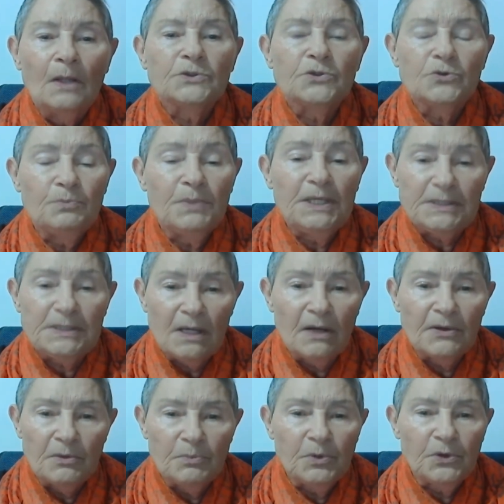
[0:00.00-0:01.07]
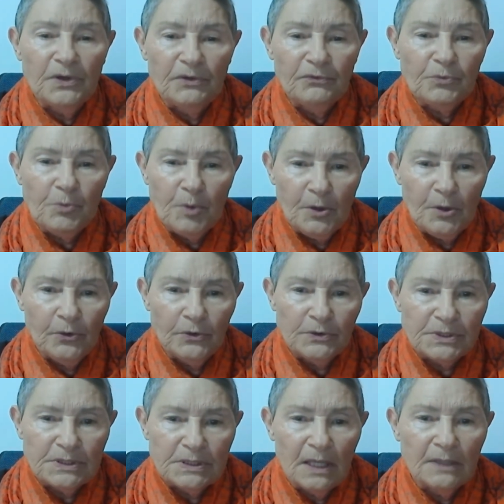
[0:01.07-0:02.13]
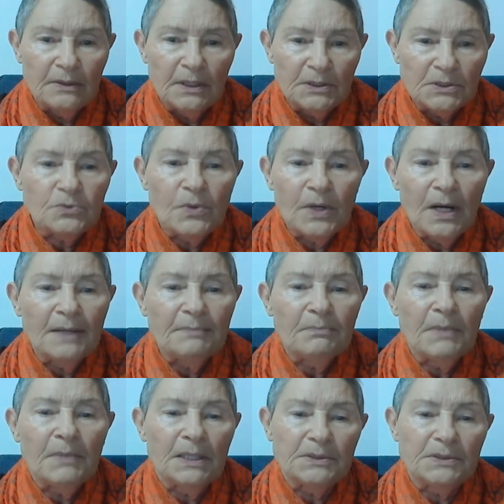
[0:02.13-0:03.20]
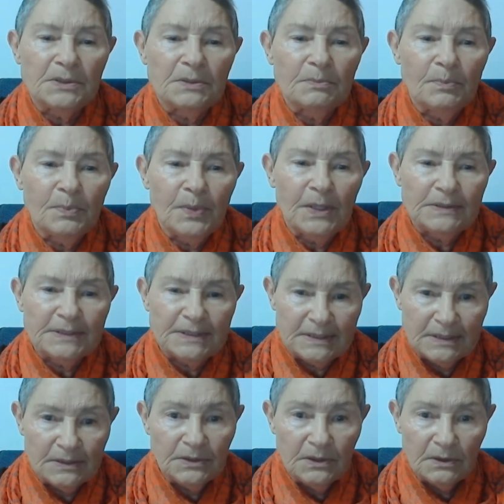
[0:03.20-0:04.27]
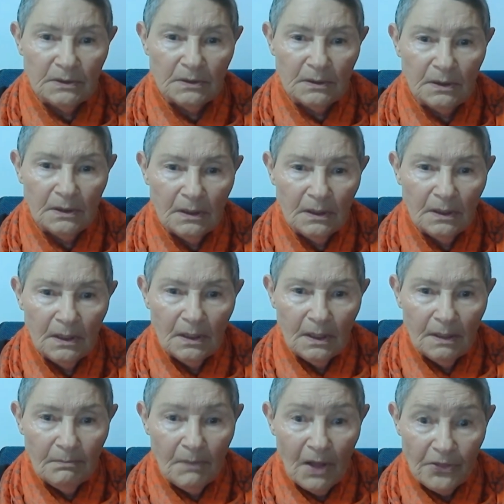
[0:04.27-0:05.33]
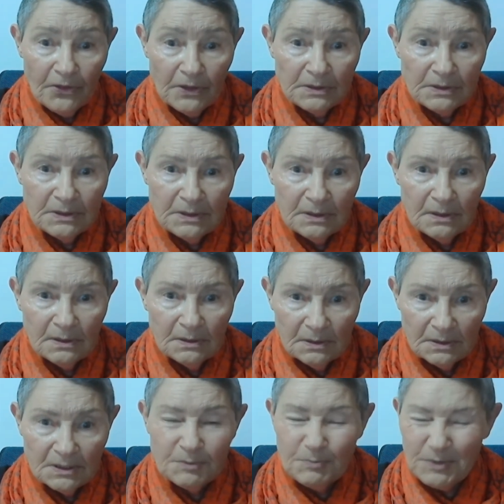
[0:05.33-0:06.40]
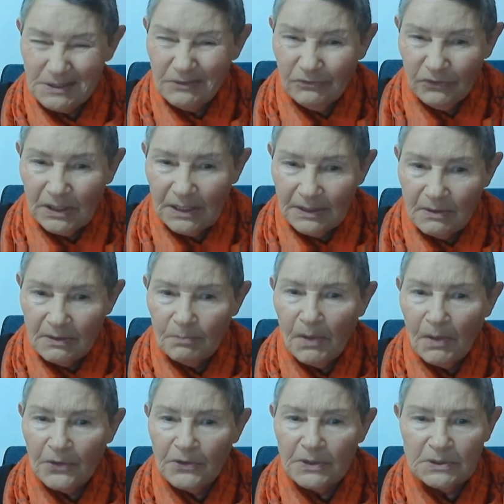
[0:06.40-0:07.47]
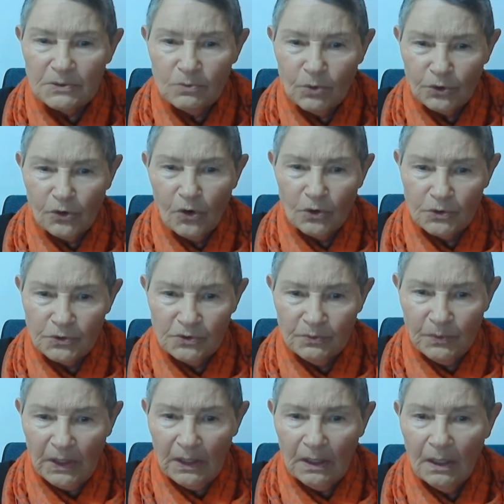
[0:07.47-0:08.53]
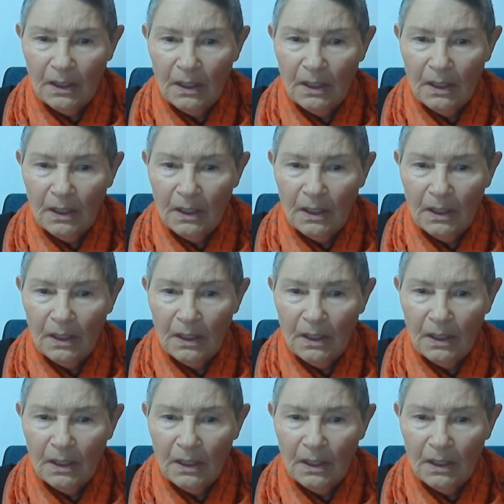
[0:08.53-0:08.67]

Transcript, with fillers: to meet other bereaved parents. And that's where I met Palestinian mothers, specifically the mothers what got to me.